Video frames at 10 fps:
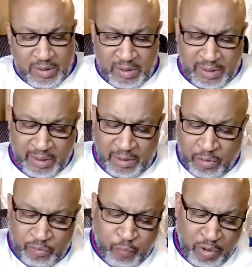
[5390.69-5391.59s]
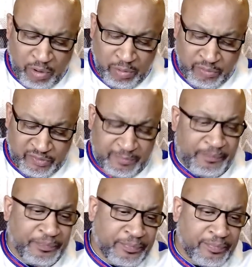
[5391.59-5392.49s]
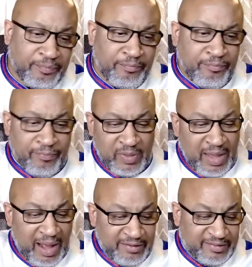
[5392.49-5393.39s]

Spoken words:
Again, those words, I